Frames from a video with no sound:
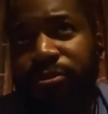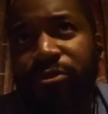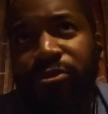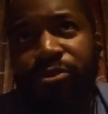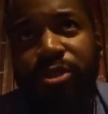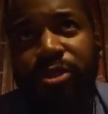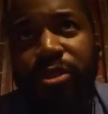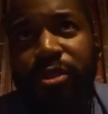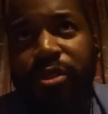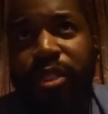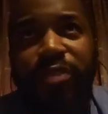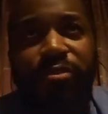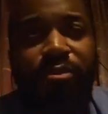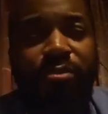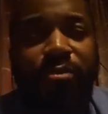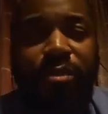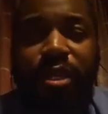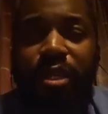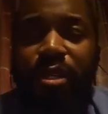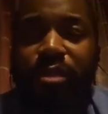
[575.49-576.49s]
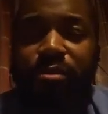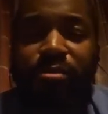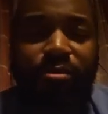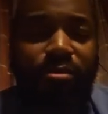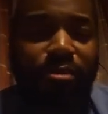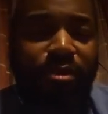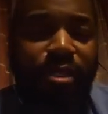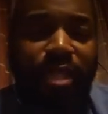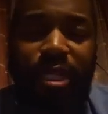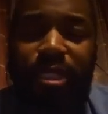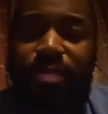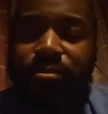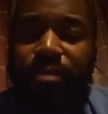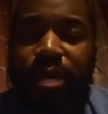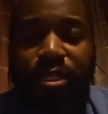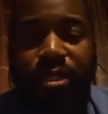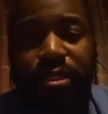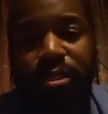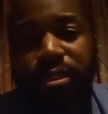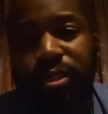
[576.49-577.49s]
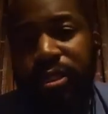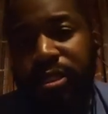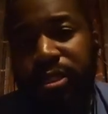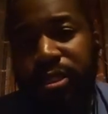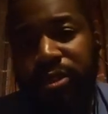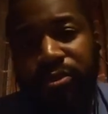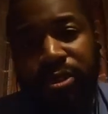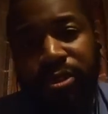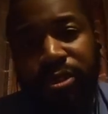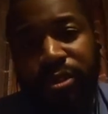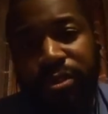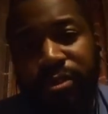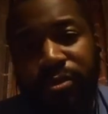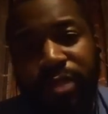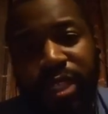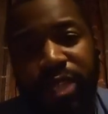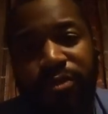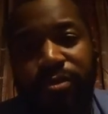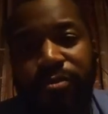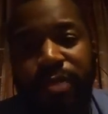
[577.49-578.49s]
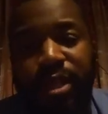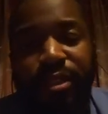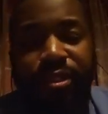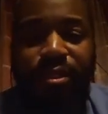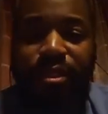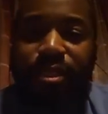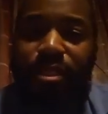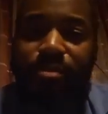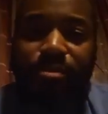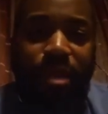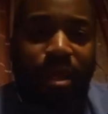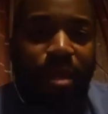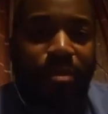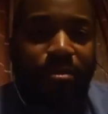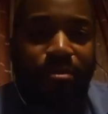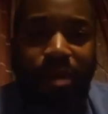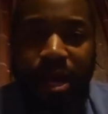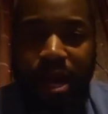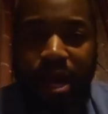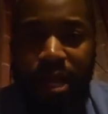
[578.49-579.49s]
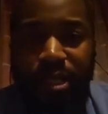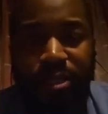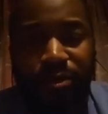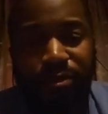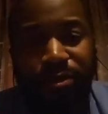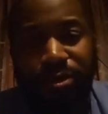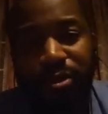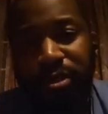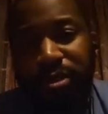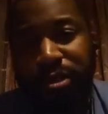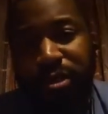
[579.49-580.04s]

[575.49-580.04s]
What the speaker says: for giving me text messages, for leaving messages in my inbox, for